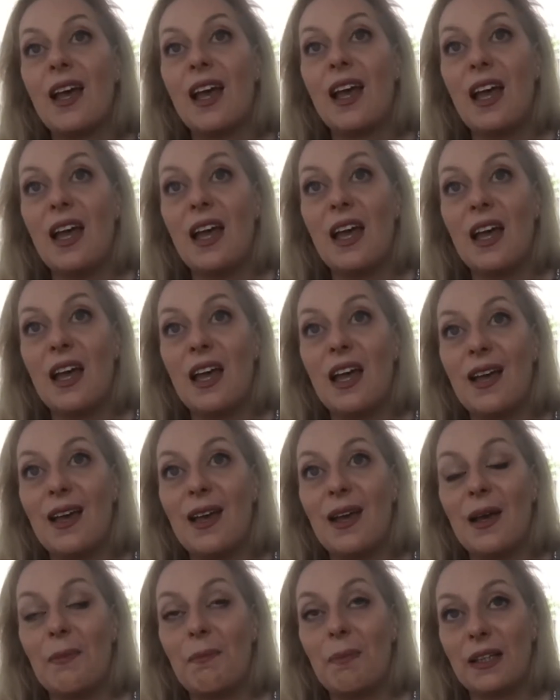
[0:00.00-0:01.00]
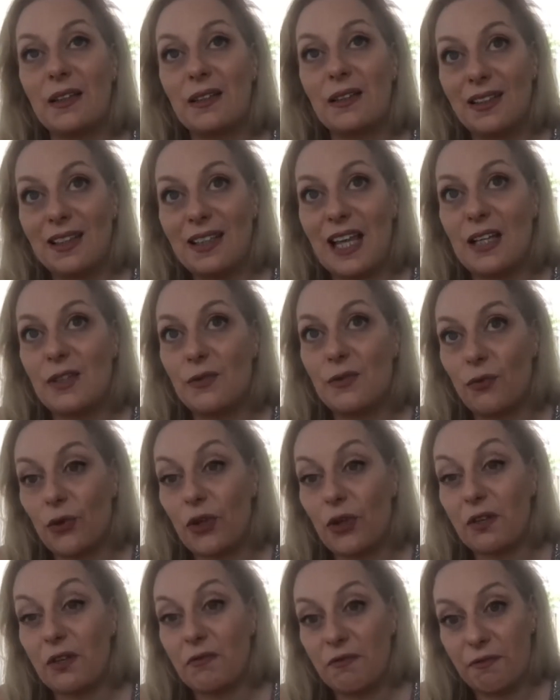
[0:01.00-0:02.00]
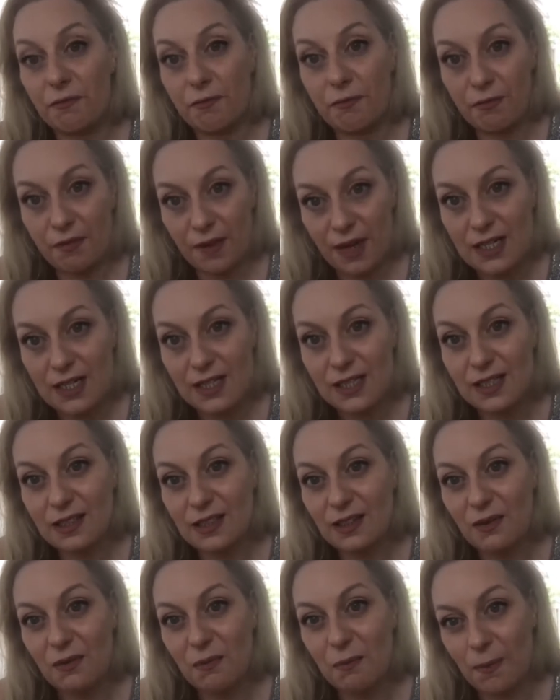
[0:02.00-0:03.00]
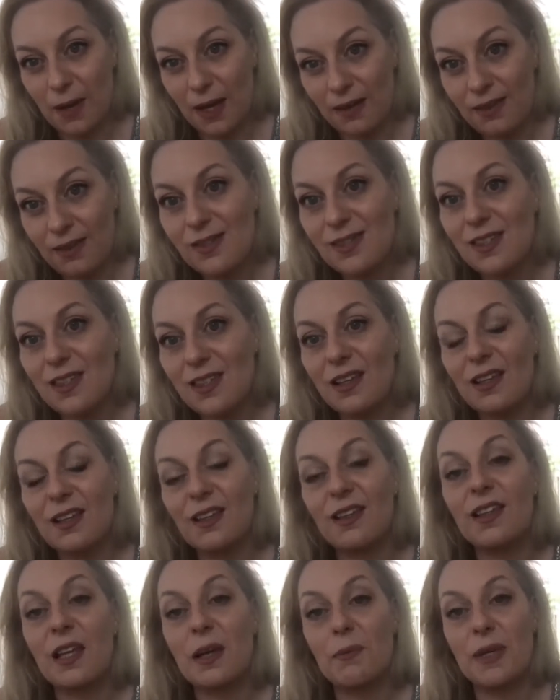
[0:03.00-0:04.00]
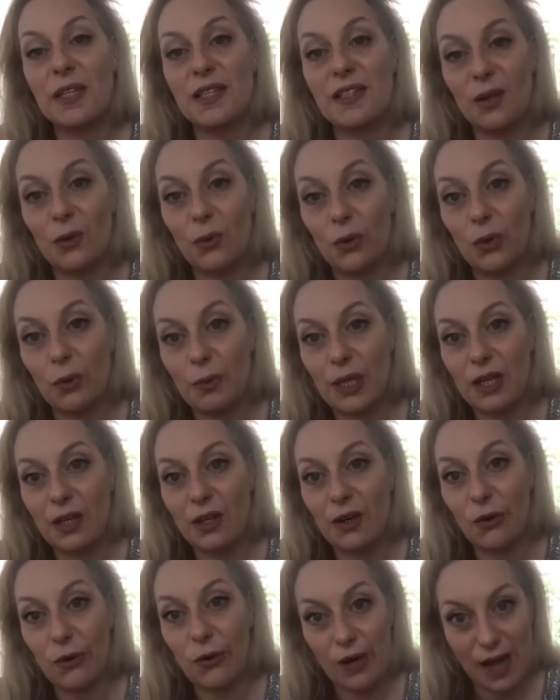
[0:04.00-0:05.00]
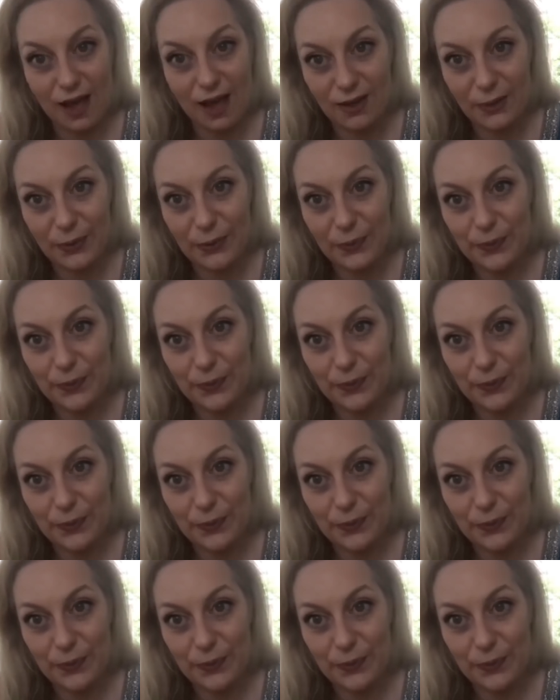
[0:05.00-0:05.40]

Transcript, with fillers: Uh, but yes, for the first months, the MSc will be online.